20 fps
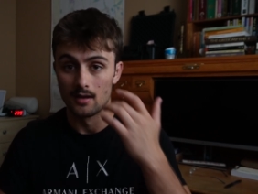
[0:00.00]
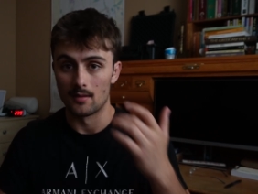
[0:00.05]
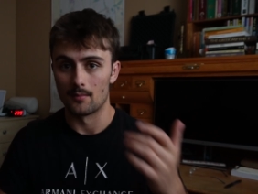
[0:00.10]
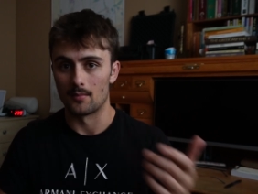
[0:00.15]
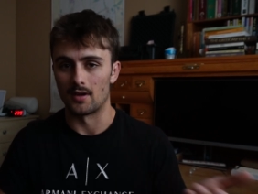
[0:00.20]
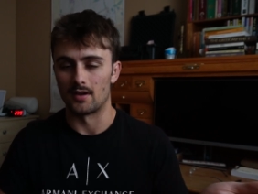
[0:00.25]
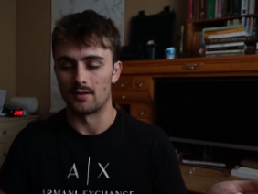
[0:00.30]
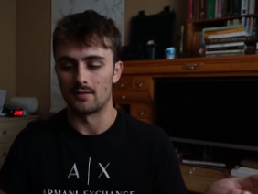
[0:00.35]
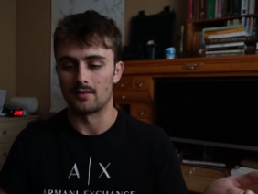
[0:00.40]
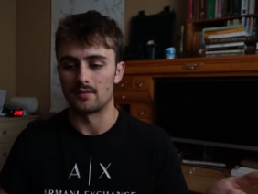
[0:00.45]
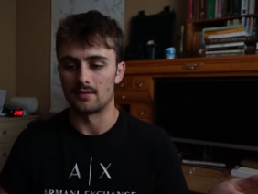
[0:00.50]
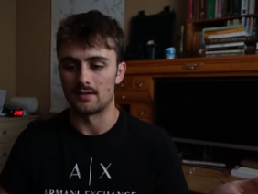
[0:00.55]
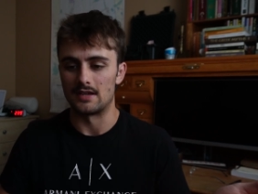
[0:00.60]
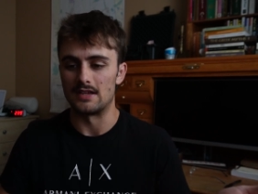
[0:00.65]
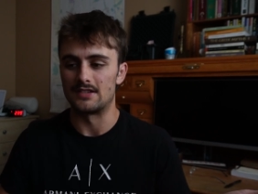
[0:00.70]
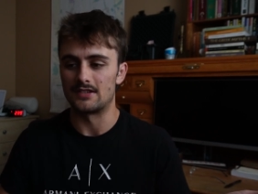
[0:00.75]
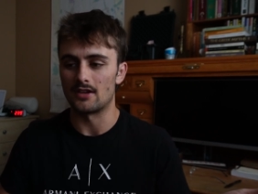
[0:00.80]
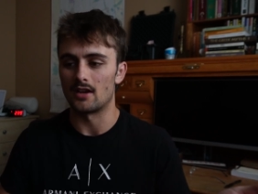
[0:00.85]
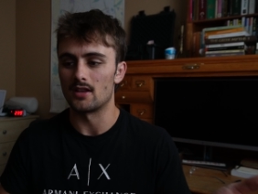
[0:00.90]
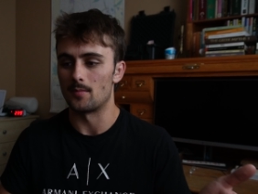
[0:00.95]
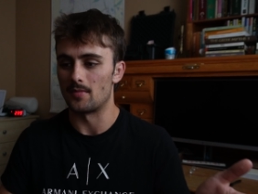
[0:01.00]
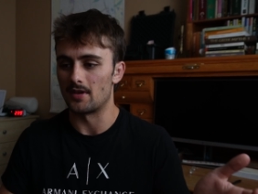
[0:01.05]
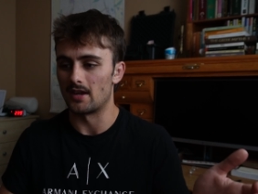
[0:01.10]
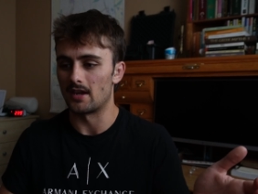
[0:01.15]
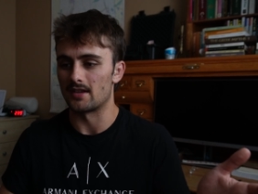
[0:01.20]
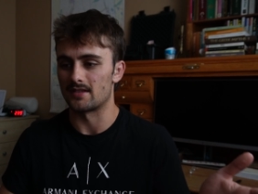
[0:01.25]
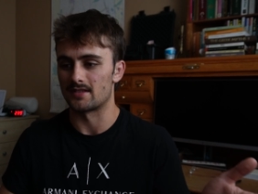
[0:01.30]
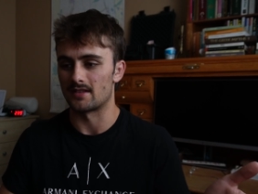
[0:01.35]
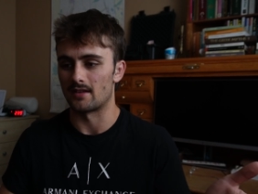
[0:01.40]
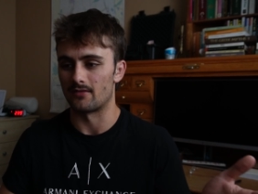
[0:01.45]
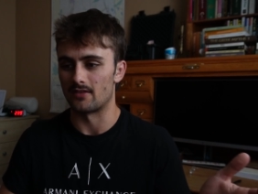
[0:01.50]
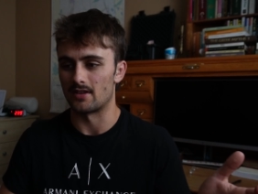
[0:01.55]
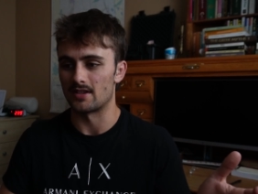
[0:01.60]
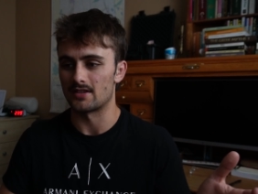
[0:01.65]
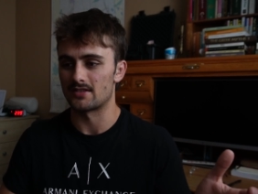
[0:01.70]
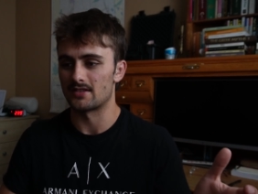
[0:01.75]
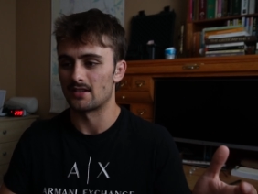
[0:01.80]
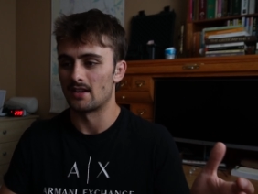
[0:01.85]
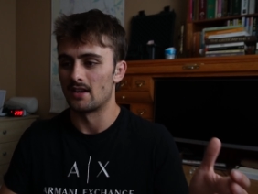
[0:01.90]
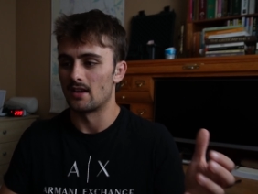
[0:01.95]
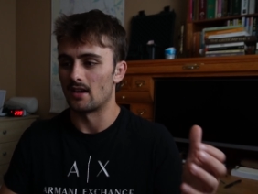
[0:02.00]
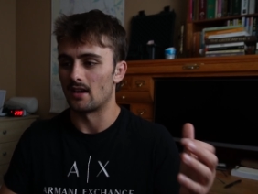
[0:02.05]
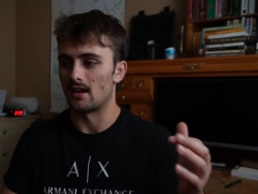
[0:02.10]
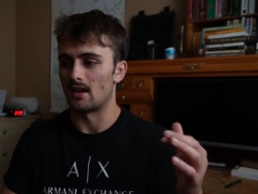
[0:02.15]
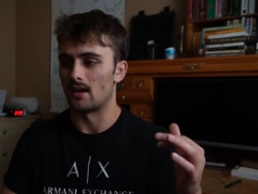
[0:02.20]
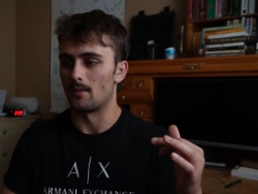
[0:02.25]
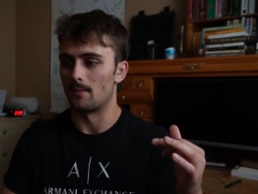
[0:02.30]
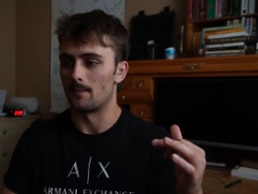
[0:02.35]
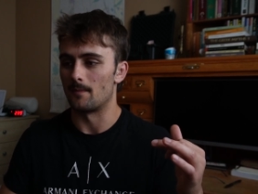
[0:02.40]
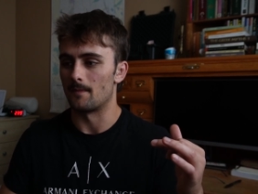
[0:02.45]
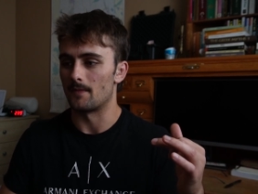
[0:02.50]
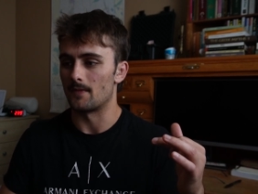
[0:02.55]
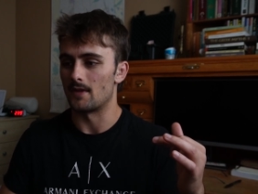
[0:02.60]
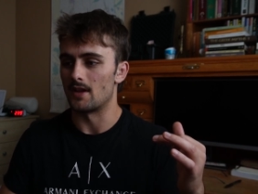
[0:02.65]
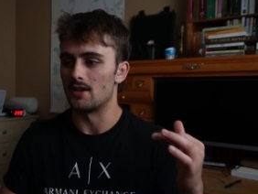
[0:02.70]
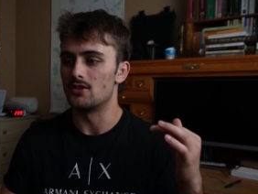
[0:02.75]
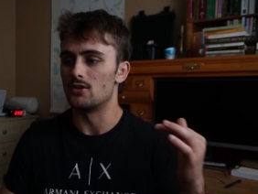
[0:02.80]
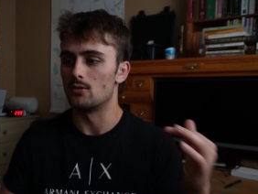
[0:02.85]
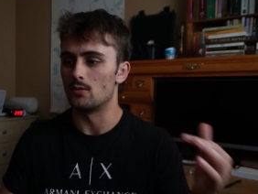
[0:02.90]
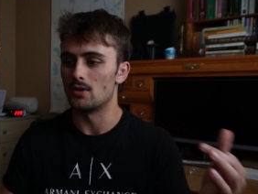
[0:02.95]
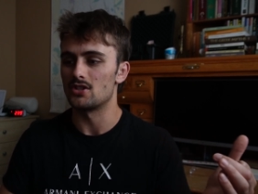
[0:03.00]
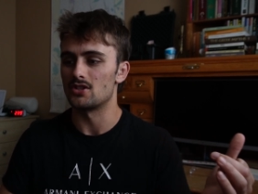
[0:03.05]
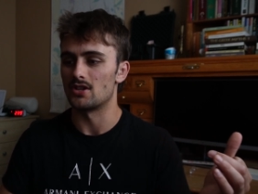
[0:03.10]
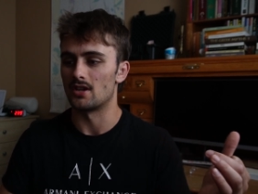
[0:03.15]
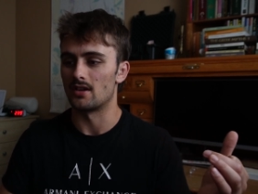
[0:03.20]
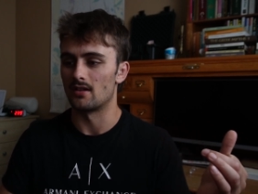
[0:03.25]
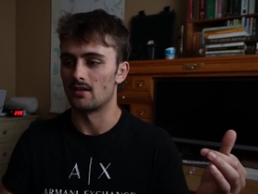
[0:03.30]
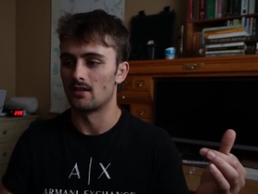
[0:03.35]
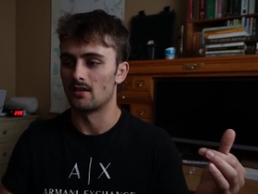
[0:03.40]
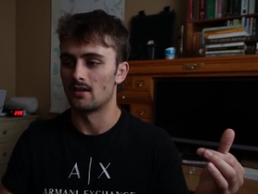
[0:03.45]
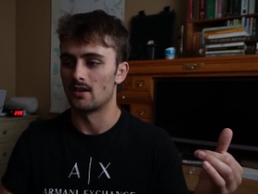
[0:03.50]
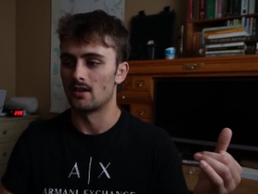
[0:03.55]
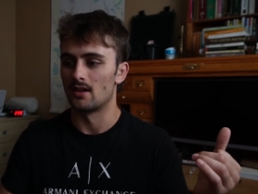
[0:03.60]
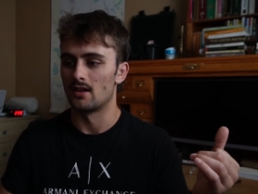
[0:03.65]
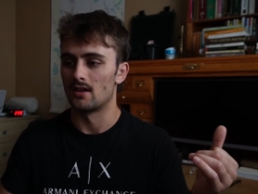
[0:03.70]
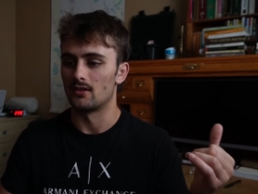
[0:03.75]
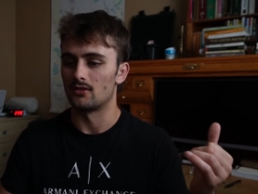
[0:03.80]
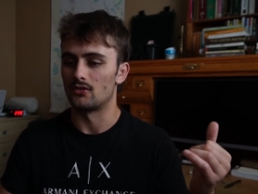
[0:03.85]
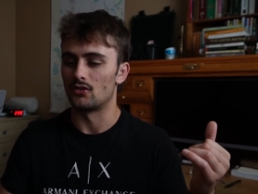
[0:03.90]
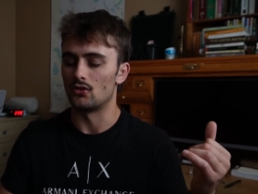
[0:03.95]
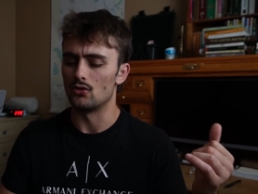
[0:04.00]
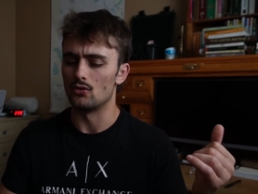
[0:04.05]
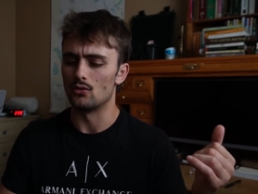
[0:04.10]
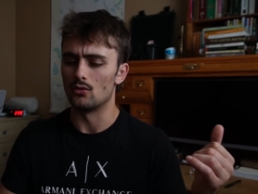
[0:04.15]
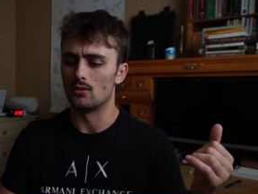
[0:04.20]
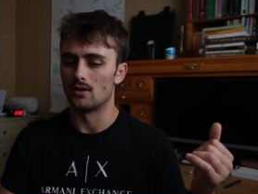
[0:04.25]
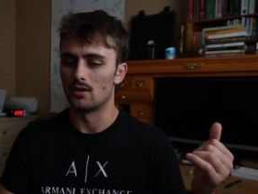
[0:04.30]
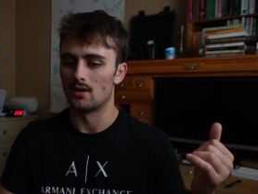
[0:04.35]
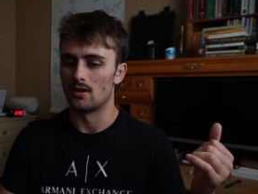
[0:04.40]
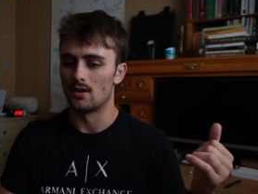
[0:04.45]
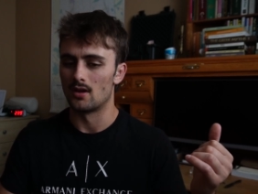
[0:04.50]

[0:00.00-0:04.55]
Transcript: But he saw the beginnings of this intuition to